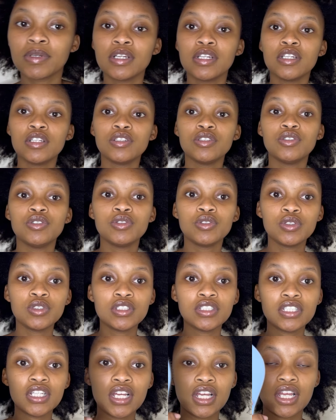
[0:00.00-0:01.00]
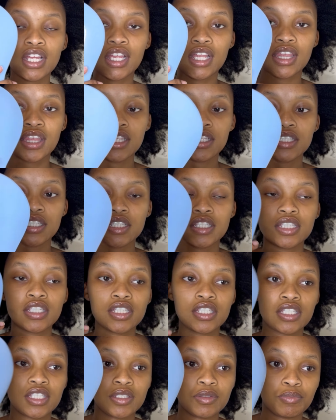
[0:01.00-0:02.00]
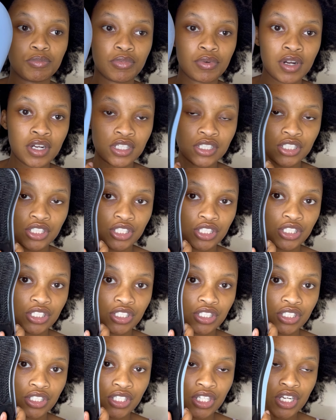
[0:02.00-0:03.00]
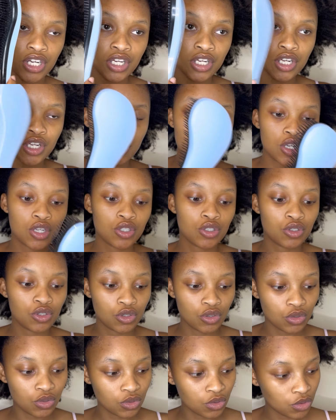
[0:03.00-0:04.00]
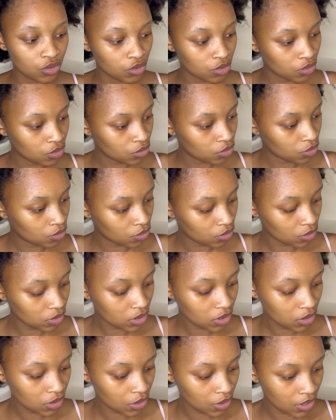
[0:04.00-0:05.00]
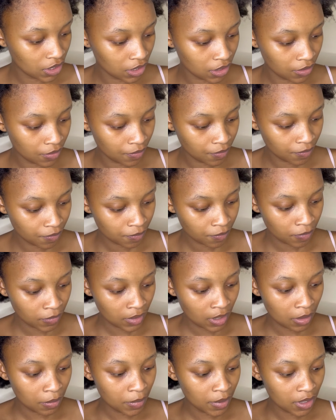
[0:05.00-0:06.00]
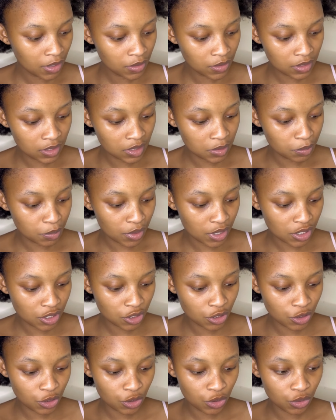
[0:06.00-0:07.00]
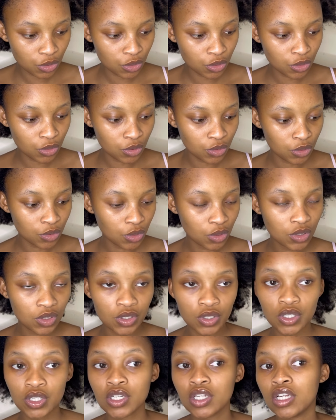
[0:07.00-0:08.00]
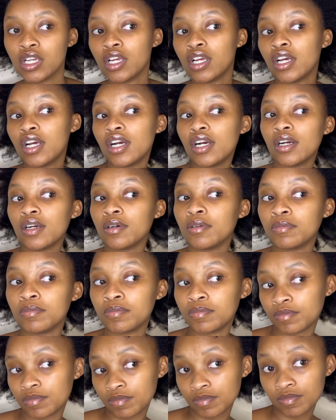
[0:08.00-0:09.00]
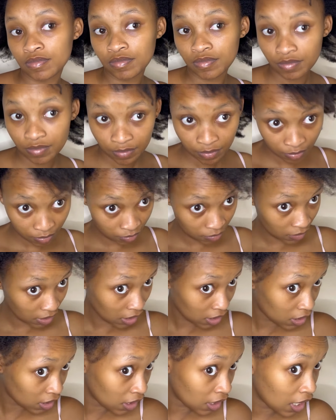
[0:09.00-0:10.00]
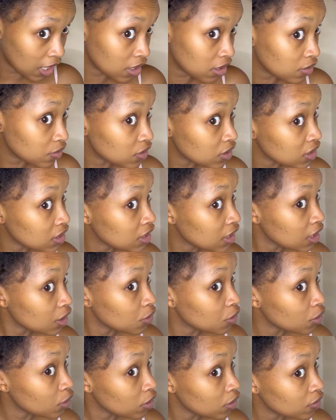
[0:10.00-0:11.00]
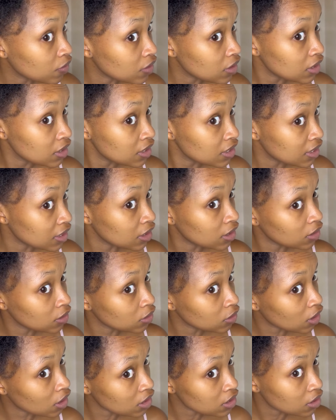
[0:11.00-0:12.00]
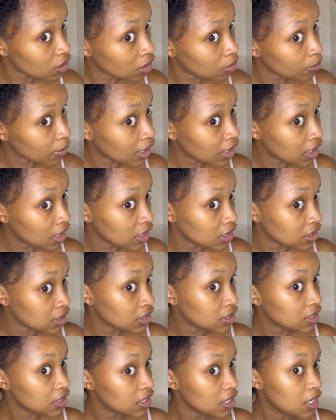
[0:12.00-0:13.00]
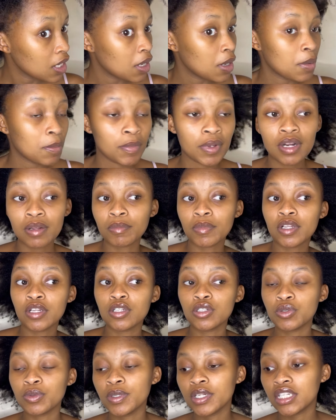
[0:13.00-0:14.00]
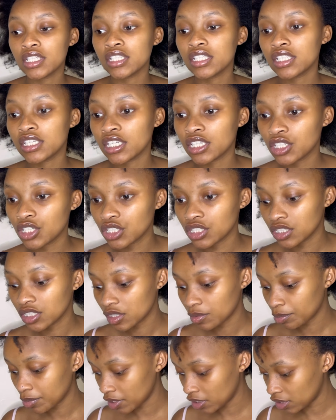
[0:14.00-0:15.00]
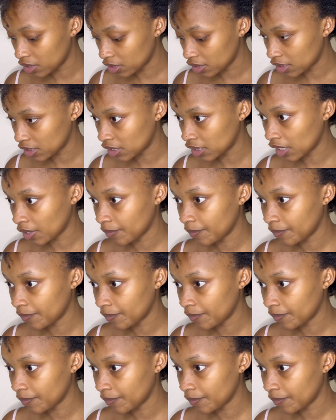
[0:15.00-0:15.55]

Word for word: gonna use this brush to is it dirty i'm gonna use this brush to um kind of just get rid of these little knots on my ends but i'm gonna do it in sections because